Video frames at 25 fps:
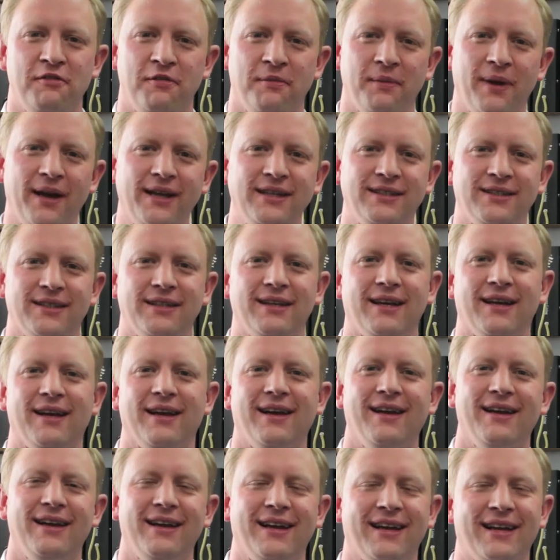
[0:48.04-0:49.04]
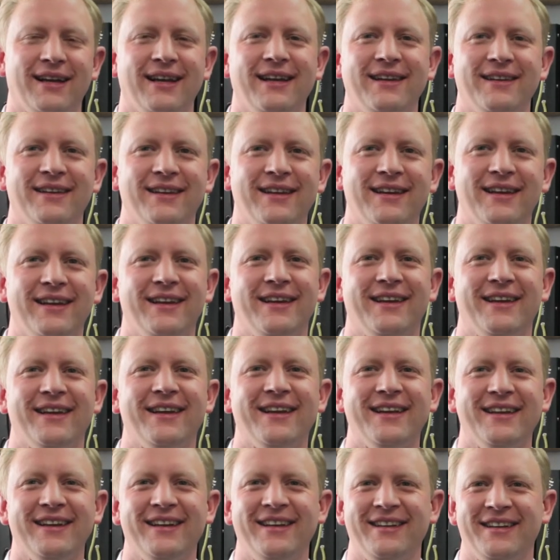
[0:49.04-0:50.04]
information, click the
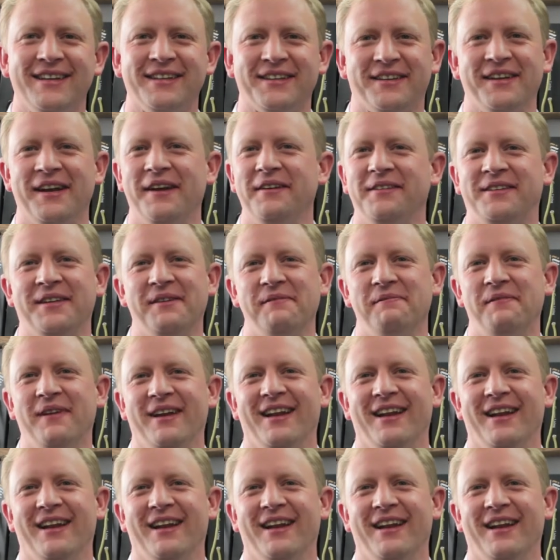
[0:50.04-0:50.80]
link description